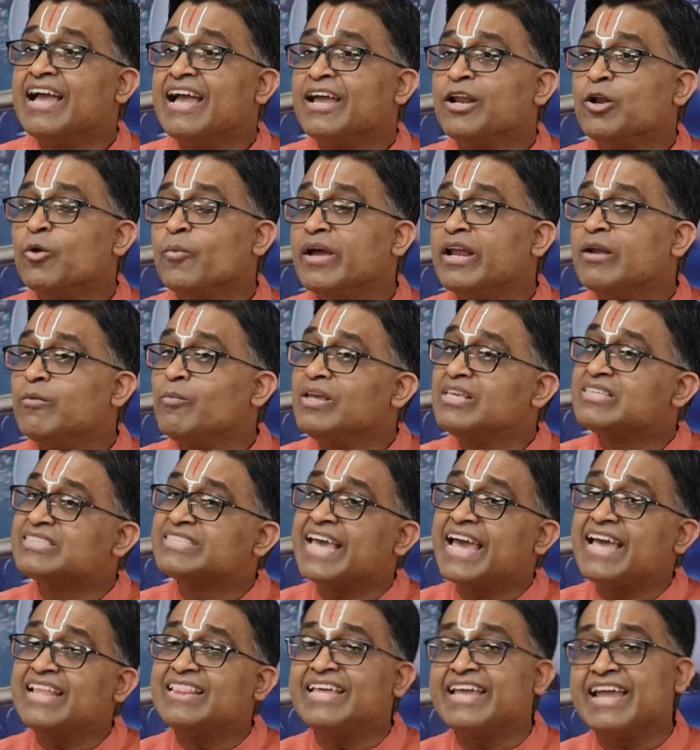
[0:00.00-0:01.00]
when we
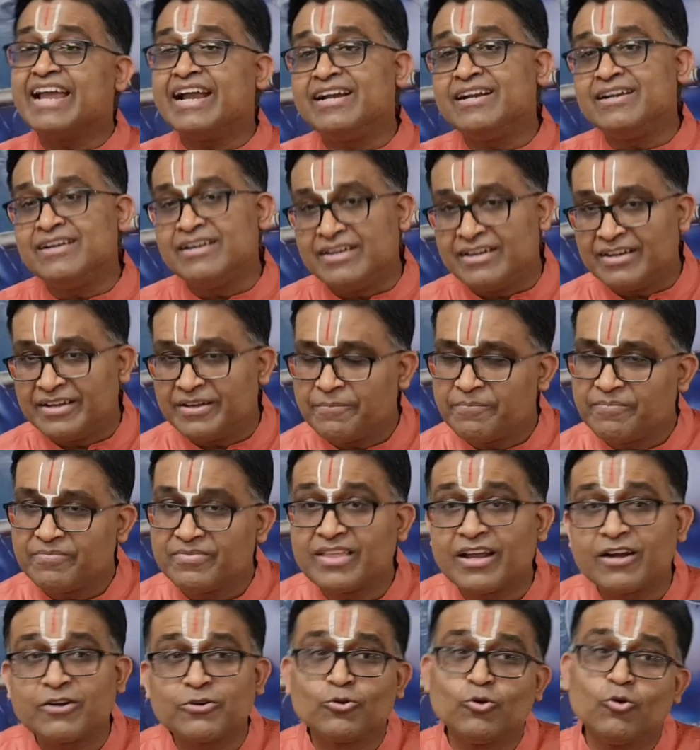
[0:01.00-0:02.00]
say the end,
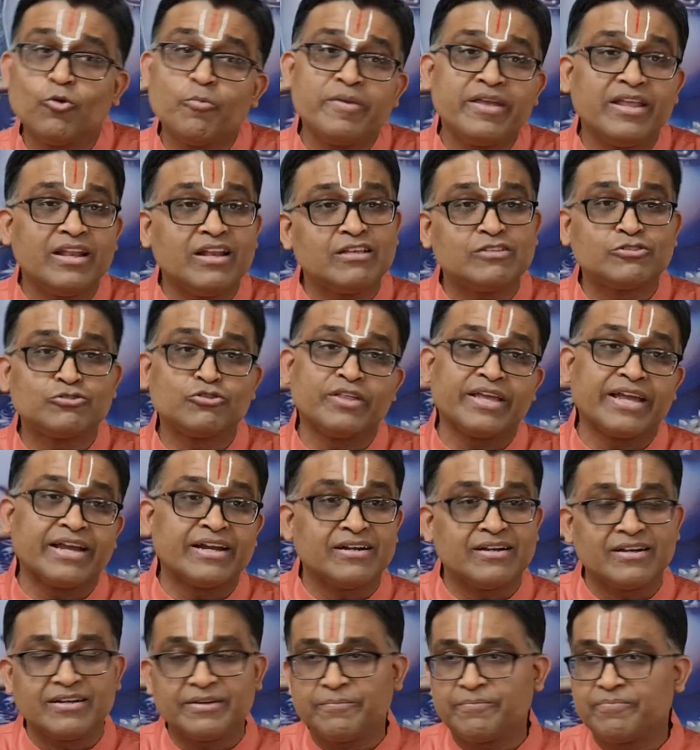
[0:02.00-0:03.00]
there are two meanings to the
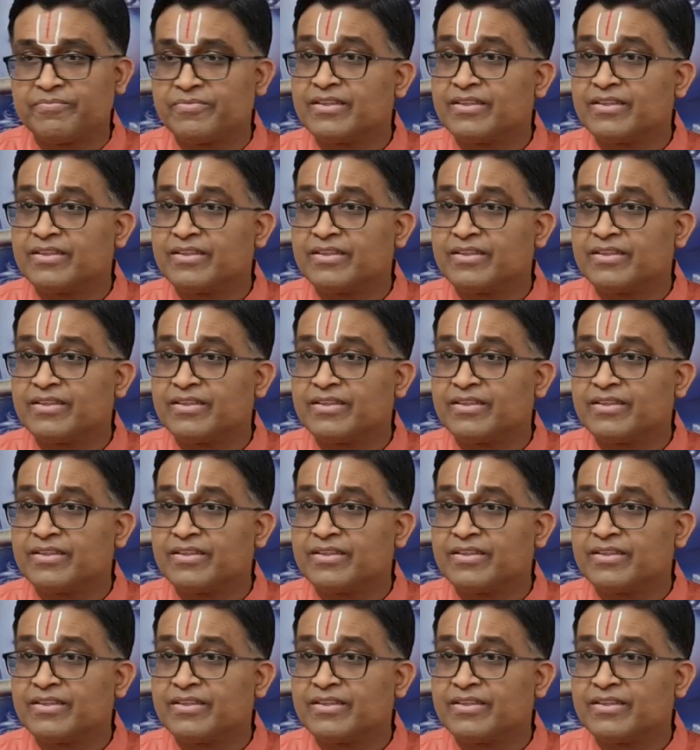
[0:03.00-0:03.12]
end.